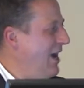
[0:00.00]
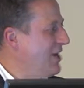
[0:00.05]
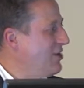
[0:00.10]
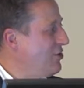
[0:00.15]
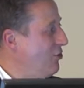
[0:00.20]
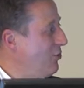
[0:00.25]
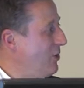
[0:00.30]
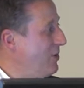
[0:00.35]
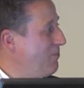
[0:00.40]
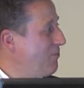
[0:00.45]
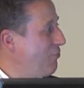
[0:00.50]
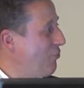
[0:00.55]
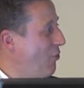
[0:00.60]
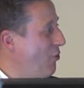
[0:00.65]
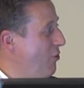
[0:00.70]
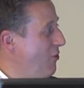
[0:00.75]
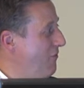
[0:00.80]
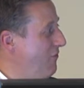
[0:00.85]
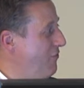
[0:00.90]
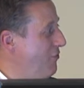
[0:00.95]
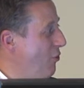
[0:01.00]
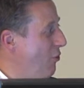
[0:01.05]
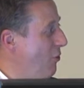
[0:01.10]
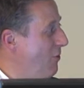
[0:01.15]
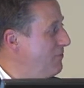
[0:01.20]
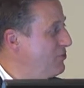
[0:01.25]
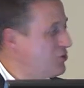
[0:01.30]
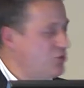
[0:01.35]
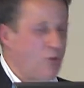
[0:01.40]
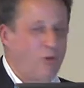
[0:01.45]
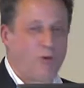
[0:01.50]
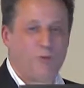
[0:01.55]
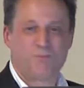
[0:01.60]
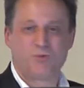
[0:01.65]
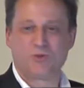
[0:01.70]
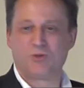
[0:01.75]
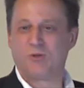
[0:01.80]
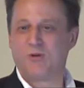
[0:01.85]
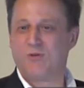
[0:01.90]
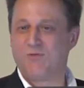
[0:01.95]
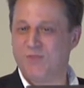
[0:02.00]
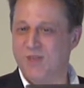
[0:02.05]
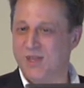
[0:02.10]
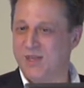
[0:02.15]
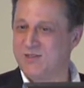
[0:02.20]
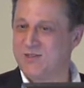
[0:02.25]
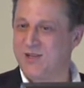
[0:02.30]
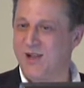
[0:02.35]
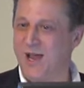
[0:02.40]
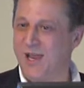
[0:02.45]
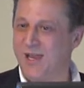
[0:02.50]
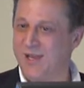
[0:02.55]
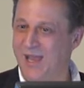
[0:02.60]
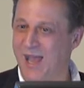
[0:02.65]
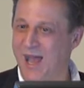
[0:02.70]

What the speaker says: You improve your absorption of things like